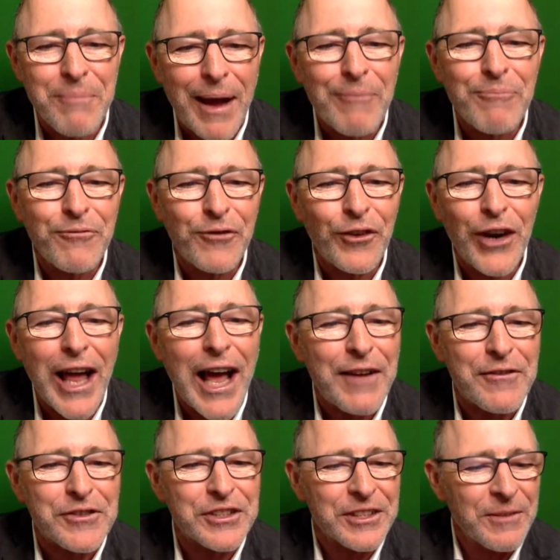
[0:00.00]
Map for
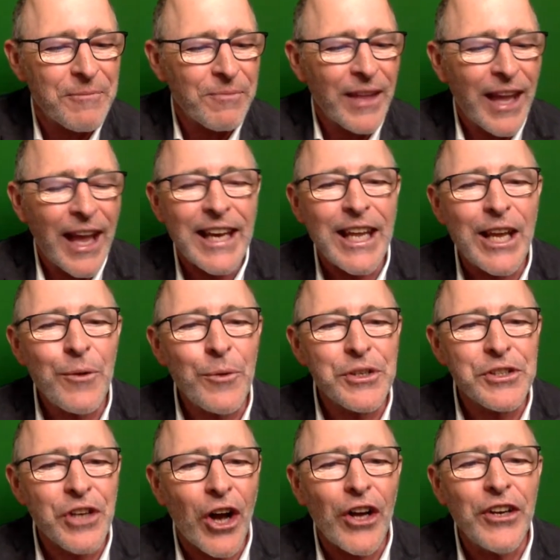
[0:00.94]
Lives. And he
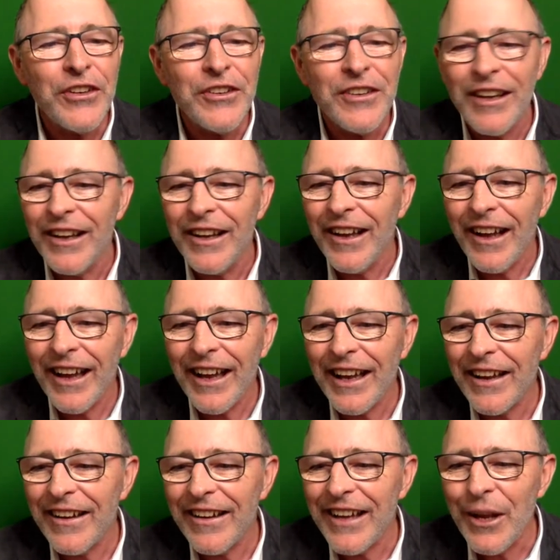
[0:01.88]
was on,
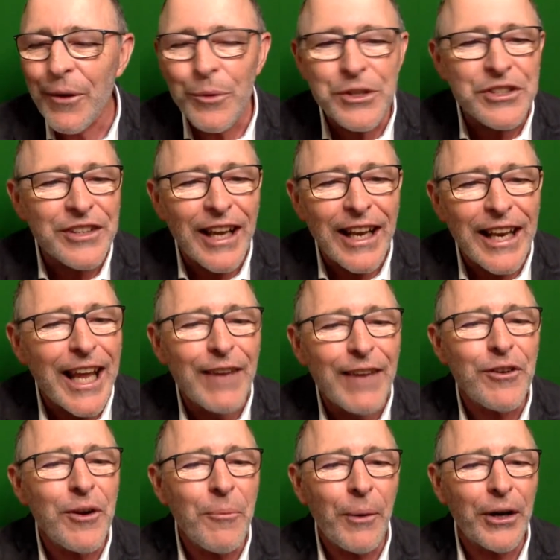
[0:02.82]
uh, he was telling
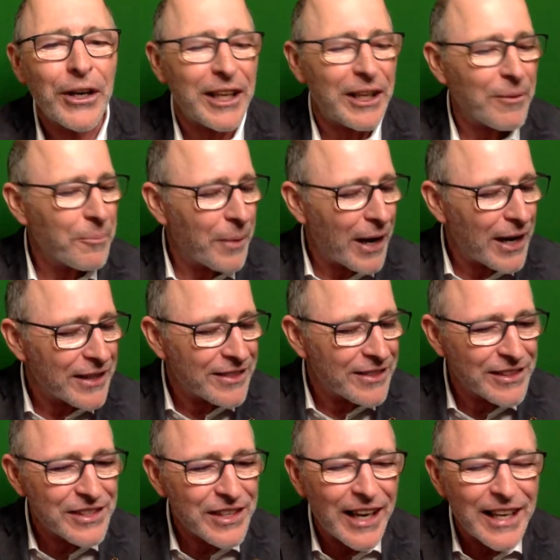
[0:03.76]
everybody about
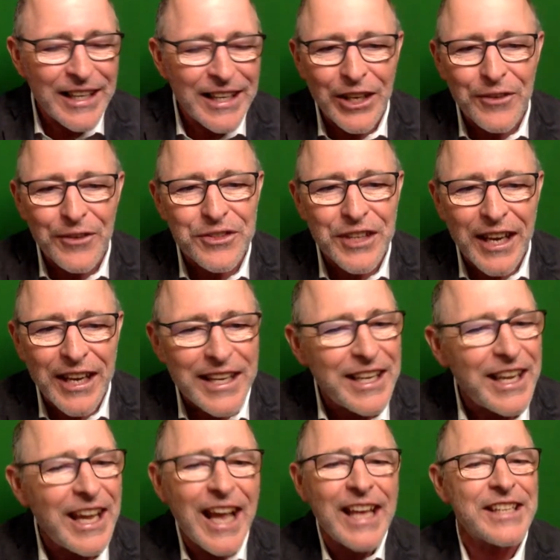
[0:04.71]
this idea of
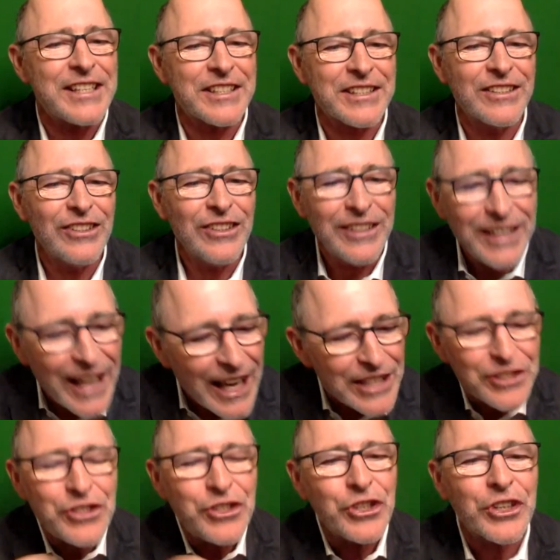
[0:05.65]
saying, Yes,
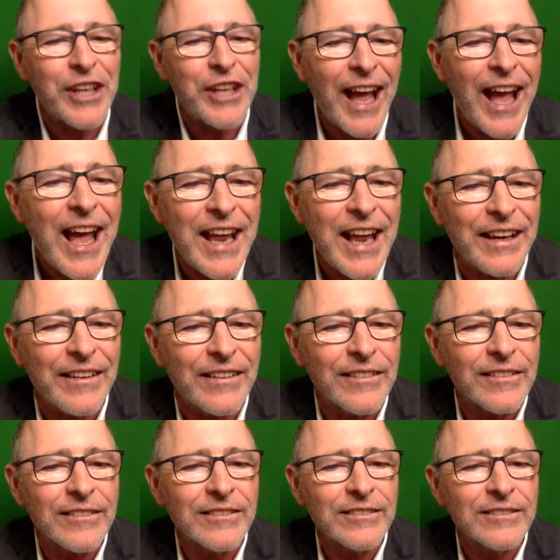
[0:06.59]
yes, you can.
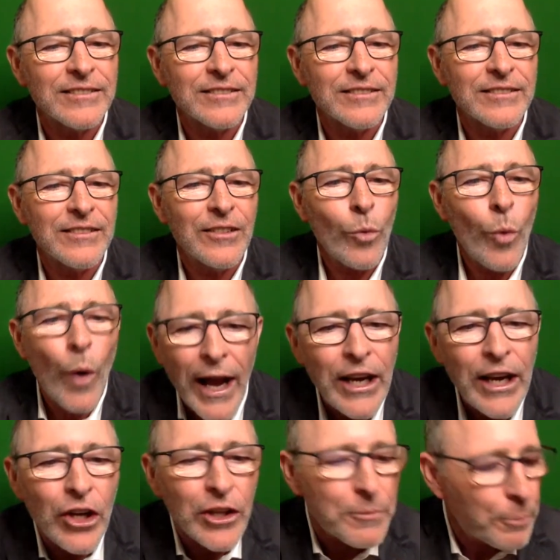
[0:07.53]

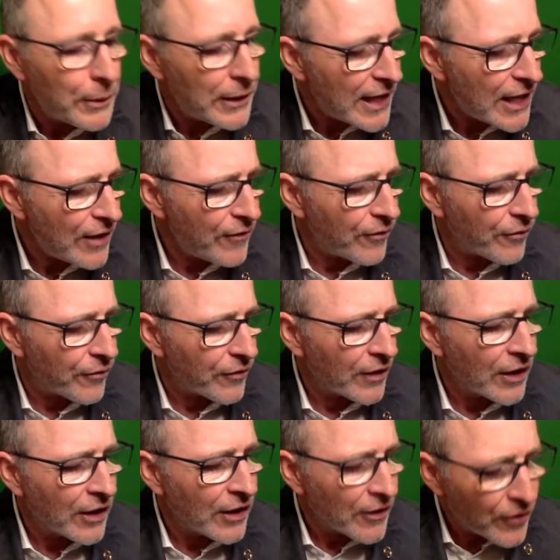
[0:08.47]
Why not believe
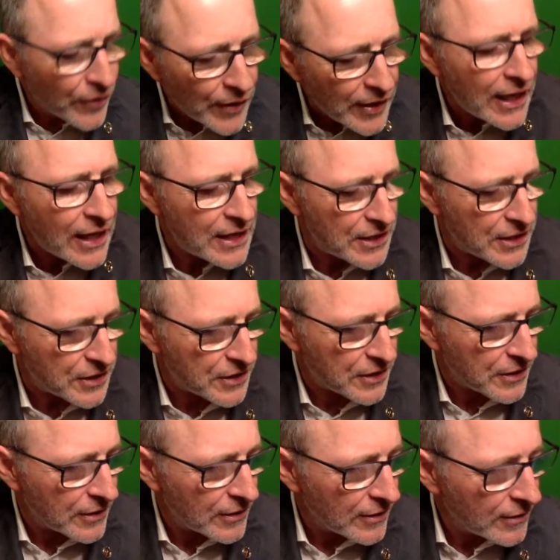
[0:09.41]
the
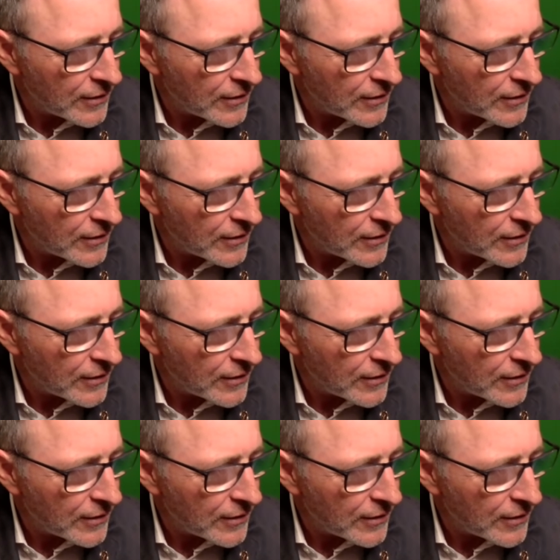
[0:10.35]
yes?